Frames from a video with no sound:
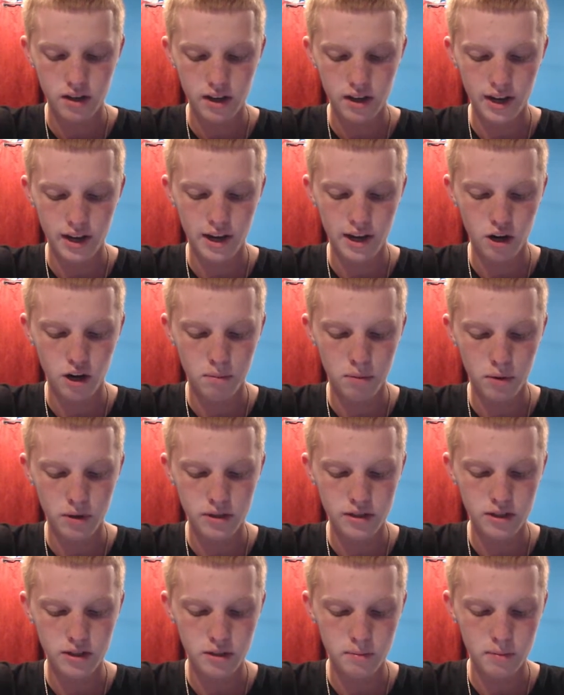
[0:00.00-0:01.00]
and our
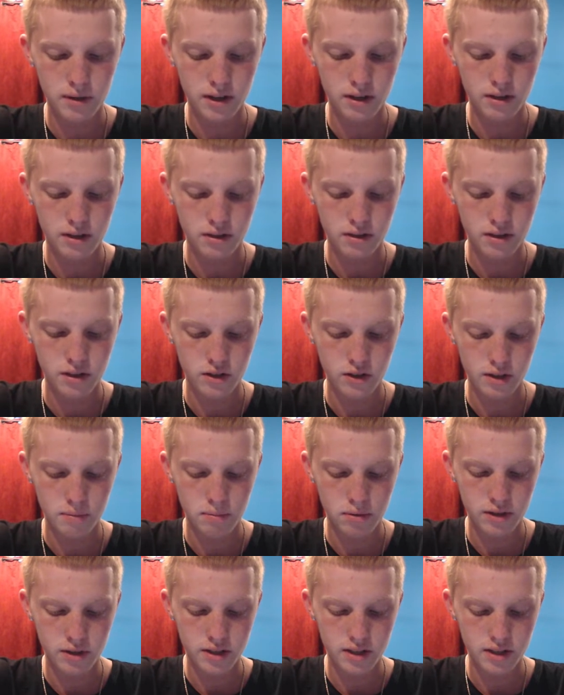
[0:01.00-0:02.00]
Poison spell, so the
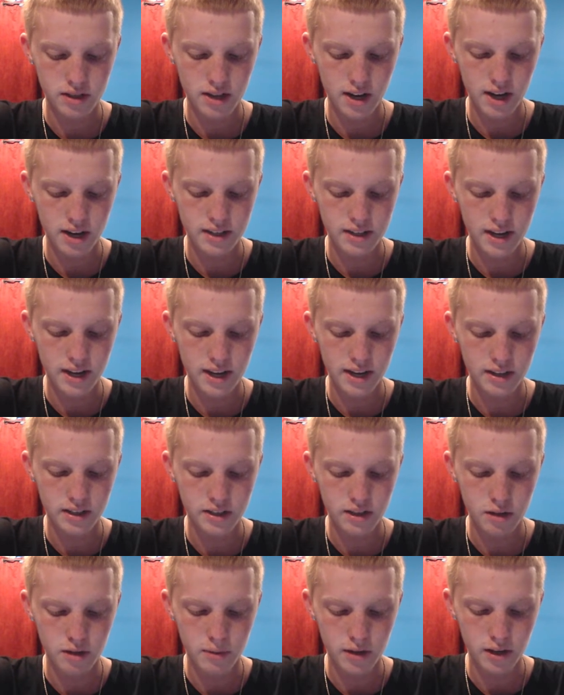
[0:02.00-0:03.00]
Princess dies, and it's
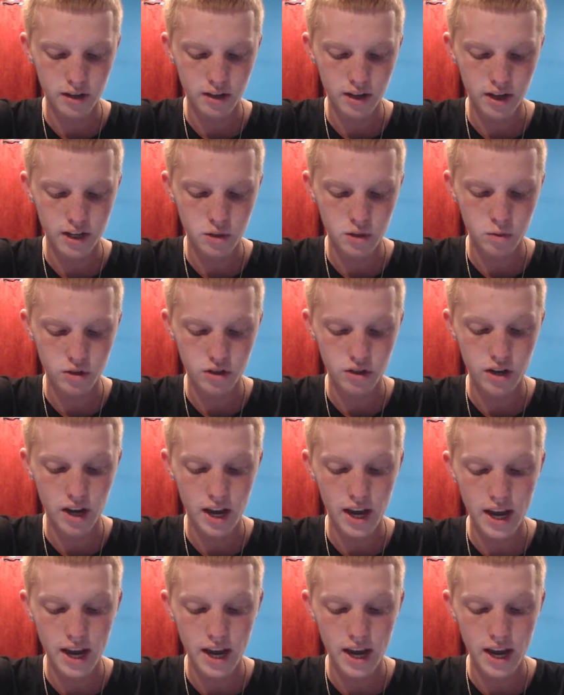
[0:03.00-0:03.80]
going to be on Ice Wizard,